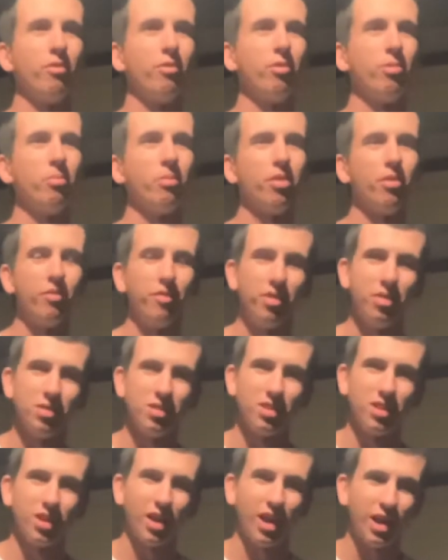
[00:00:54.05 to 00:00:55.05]
a room with a
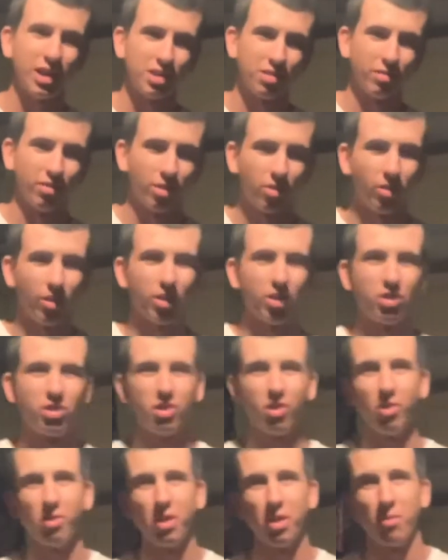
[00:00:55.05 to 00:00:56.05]
VCR to record a
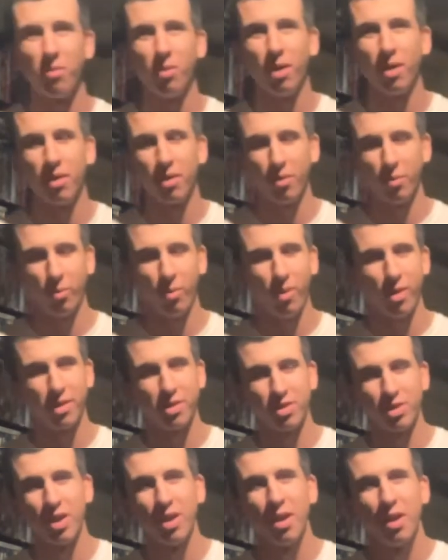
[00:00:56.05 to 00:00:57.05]
show they wanted to
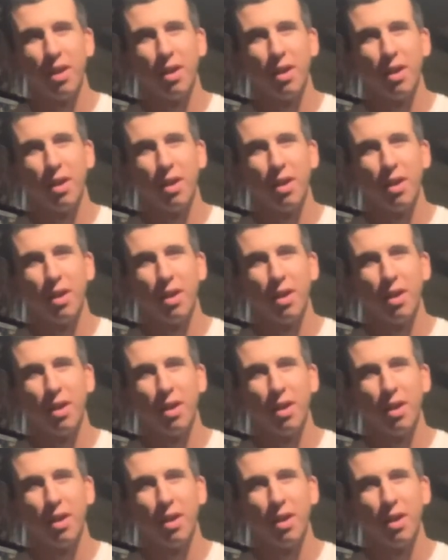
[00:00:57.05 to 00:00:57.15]
watch.